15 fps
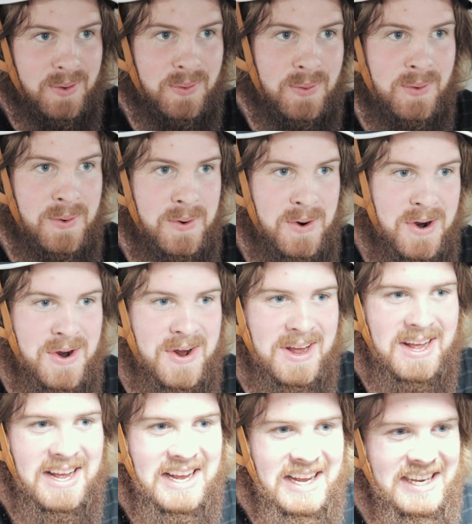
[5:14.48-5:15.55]
Woo,
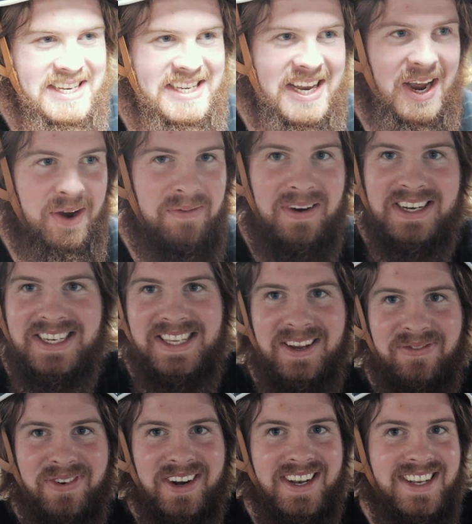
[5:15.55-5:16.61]
so much
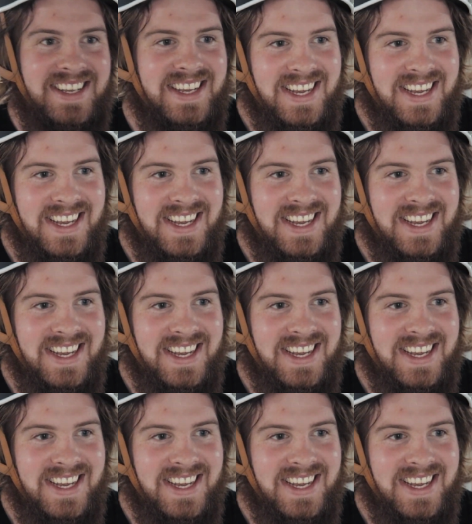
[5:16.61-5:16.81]
different.